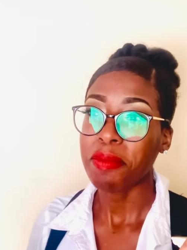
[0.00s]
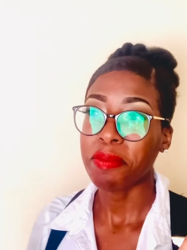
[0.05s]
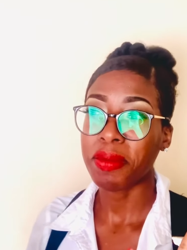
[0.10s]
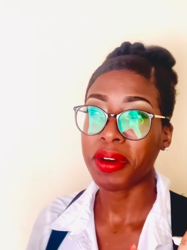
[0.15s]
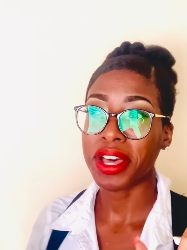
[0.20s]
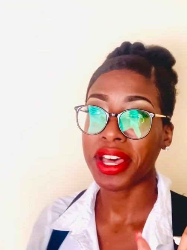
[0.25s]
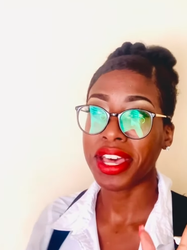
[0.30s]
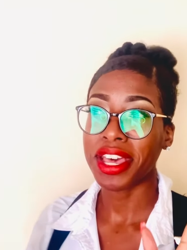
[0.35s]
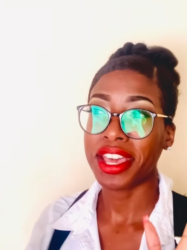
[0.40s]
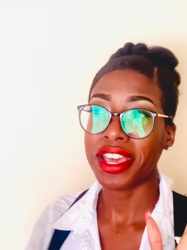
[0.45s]

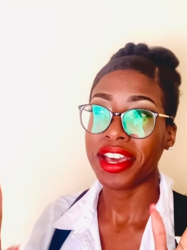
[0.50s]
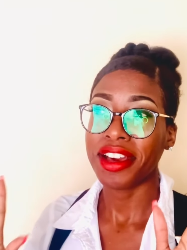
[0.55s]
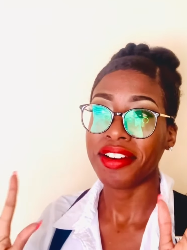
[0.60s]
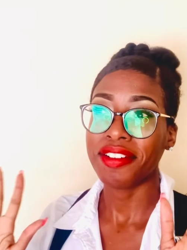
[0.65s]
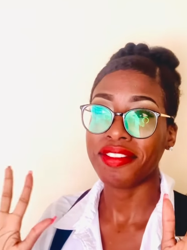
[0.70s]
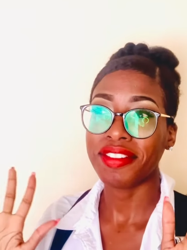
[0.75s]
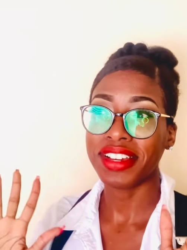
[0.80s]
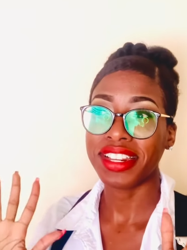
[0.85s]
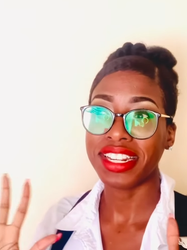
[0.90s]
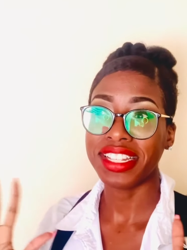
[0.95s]
But
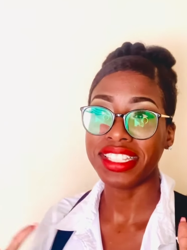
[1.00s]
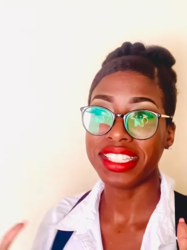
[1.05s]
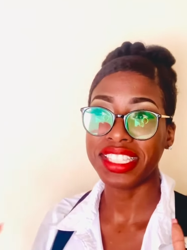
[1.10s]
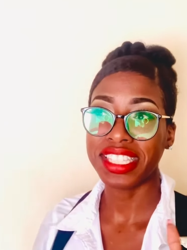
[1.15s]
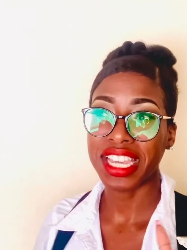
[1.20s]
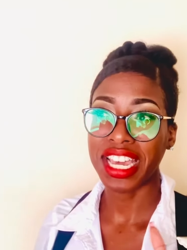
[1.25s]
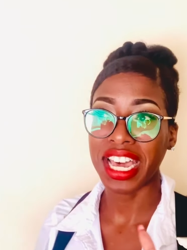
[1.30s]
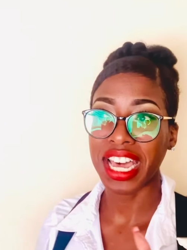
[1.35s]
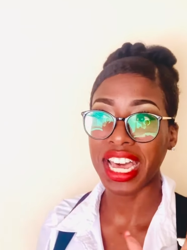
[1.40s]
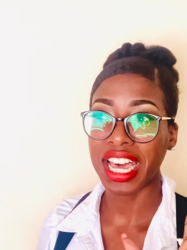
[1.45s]
when it's
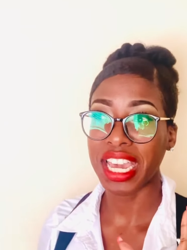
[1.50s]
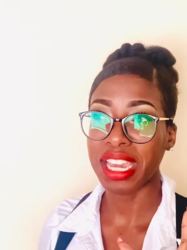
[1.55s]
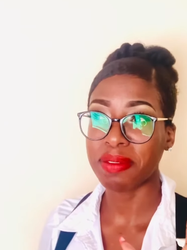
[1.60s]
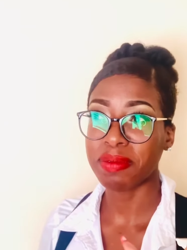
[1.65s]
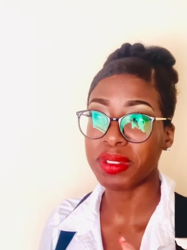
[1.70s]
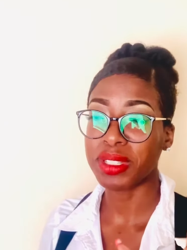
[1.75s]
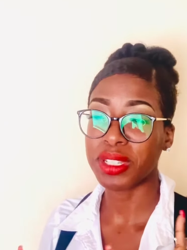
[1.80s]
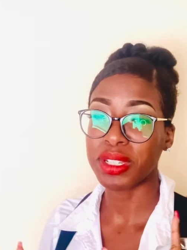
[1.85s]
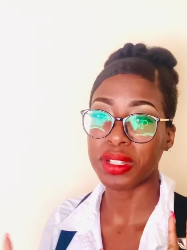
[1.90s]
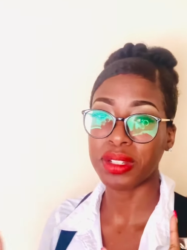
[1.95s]

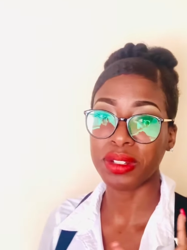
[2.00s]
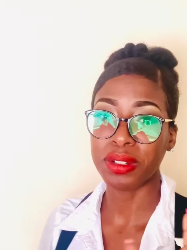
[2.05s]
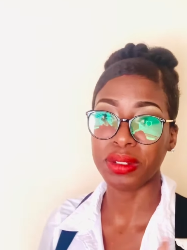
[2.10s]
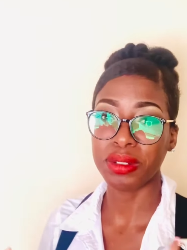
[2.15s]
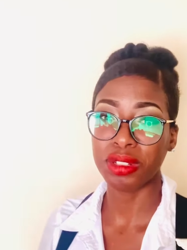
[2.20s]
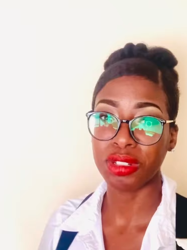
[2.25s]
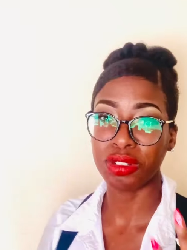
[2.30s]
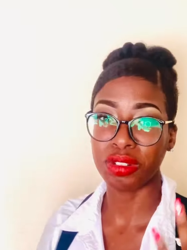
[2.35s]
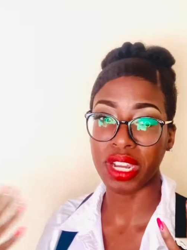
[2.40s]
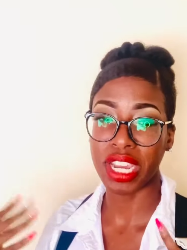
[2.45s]
time
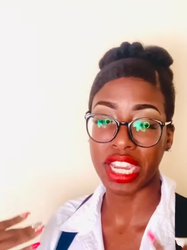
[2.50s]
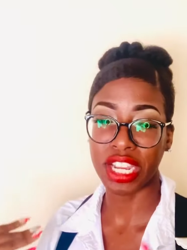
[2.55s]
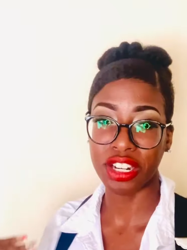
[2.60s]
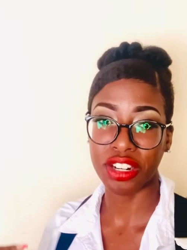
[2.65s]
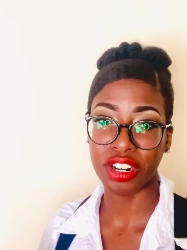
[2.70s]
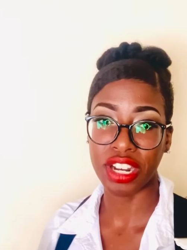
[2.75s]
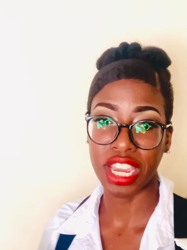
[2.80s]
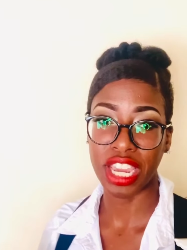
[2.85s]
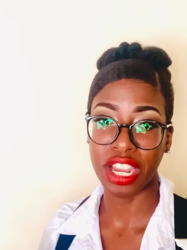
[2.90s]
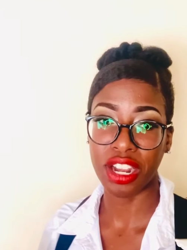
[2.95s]
to straighten
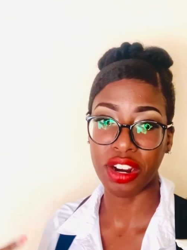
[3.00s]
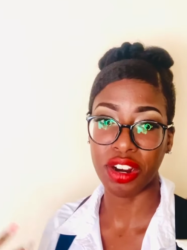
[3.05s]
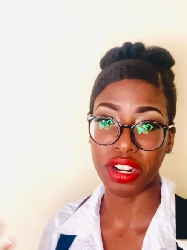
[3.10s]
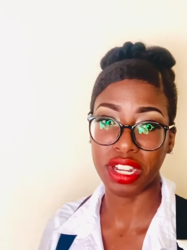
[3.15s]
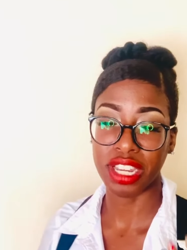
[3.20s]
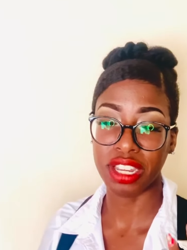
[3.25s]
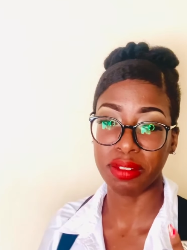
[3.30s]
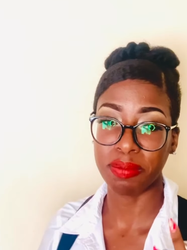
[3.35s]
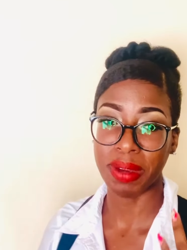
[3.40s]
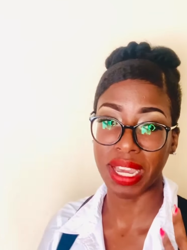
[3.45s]
your hair or
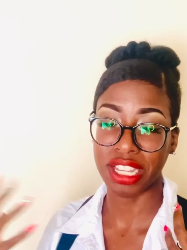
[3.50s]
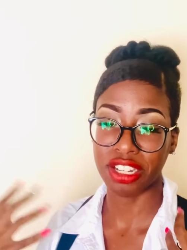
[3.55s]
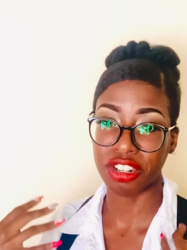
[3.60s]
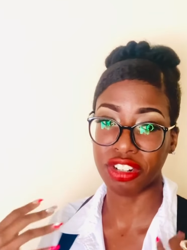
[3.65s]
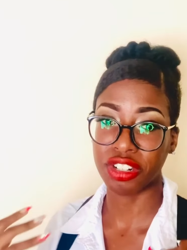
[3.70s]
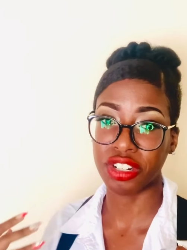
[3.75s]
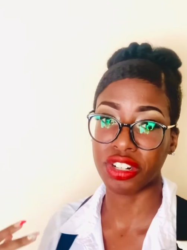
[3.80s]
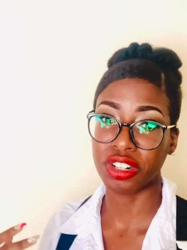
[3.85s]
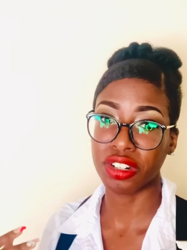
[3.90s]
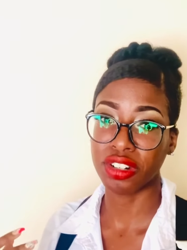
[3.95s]
get back
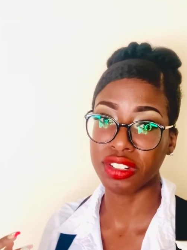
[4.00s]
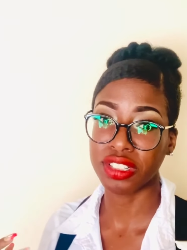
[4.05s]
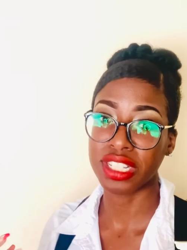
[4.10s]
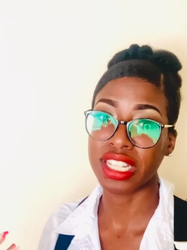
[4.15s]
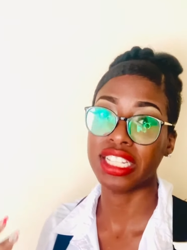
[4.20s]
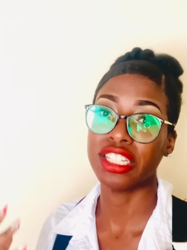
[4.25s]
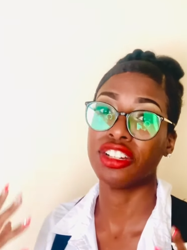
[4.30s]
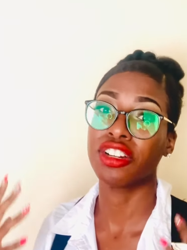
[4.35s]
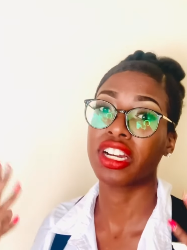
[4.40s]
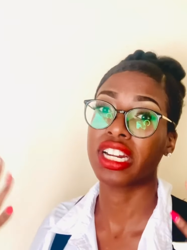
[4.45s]
your curls,
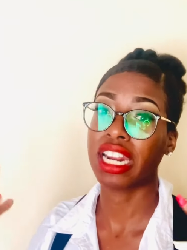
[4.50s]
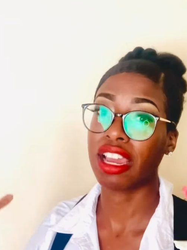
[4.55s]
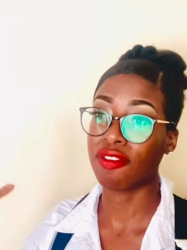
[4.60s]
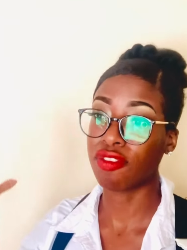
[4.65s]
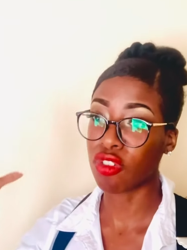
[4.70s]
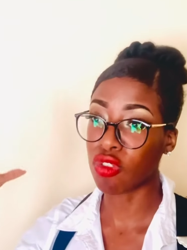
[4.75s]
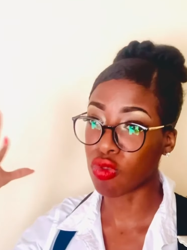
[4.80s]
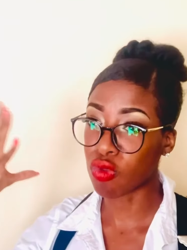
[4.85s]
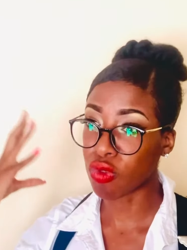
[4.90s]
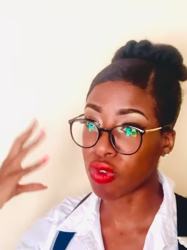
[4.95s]
you're gonna
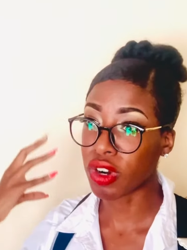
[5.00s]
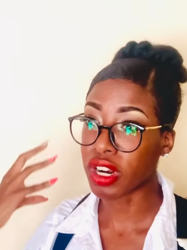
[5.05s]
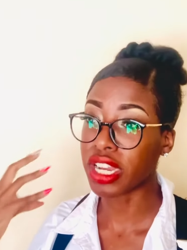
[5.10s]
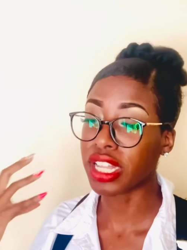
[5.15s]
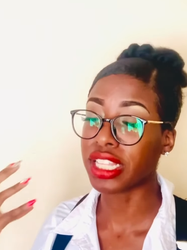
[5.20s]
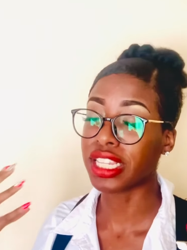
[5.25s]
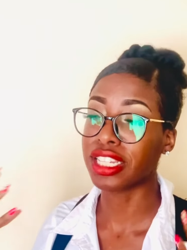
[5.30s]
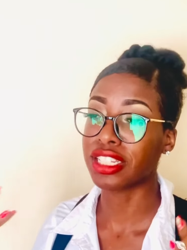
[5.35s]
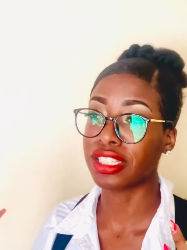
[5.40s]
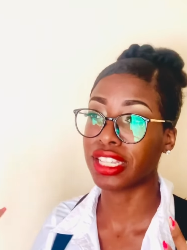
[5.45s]
have to
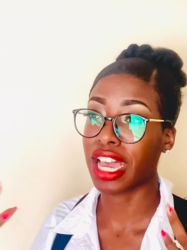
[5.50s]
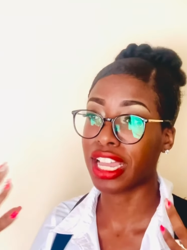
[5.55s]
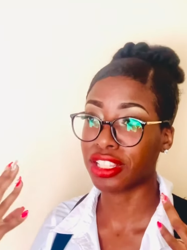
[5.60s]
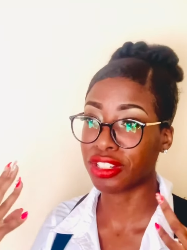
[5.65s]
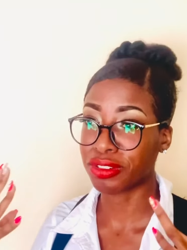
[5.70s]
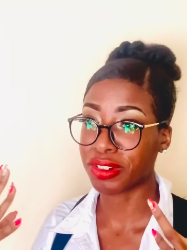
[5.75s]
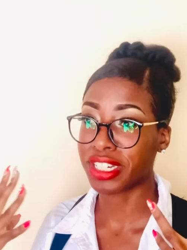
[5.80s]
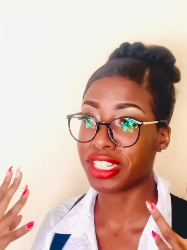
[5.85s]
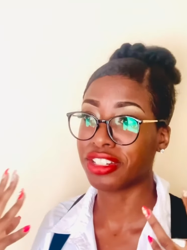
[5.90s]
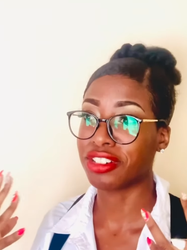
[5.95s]
really
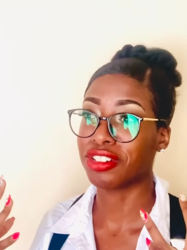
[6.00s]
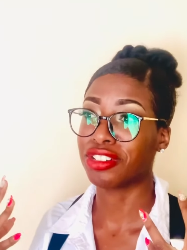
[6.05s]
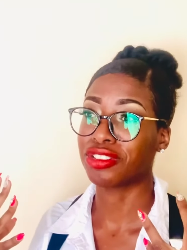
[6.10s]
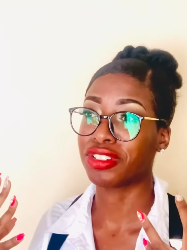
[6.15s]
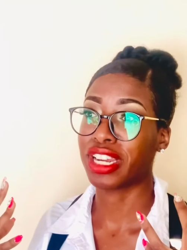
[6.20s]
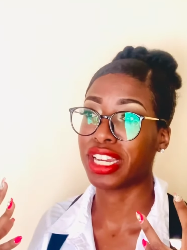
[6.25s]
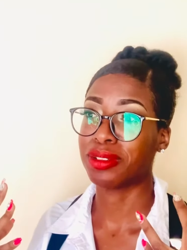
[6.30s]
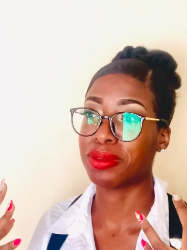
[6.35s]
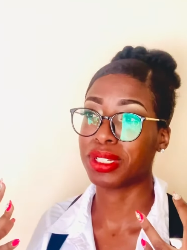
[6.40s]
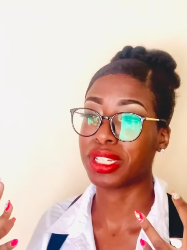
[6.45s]
saturate your
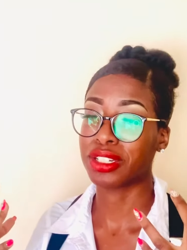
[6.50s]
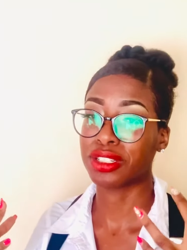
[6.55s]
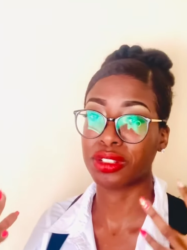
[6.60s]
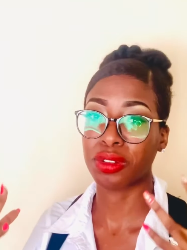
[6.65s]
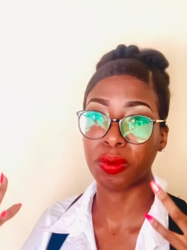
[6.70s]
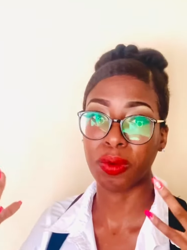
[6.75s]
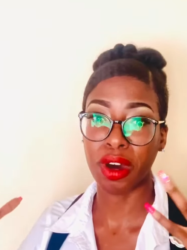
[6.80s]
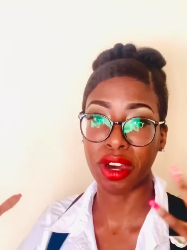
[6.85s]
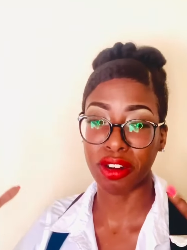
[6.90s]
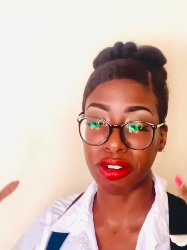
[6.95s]
strands because
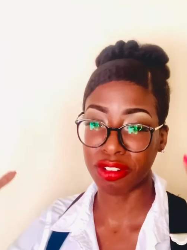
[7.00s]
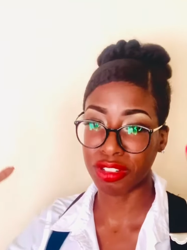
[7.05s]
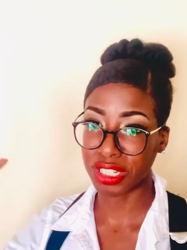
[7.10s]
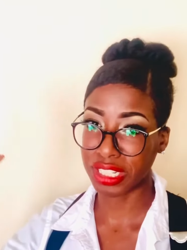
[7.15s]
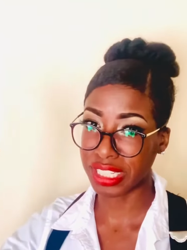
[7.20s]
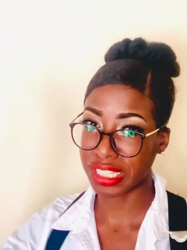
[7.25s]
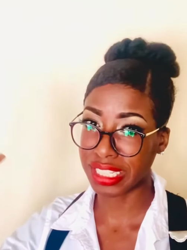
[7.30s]
the water just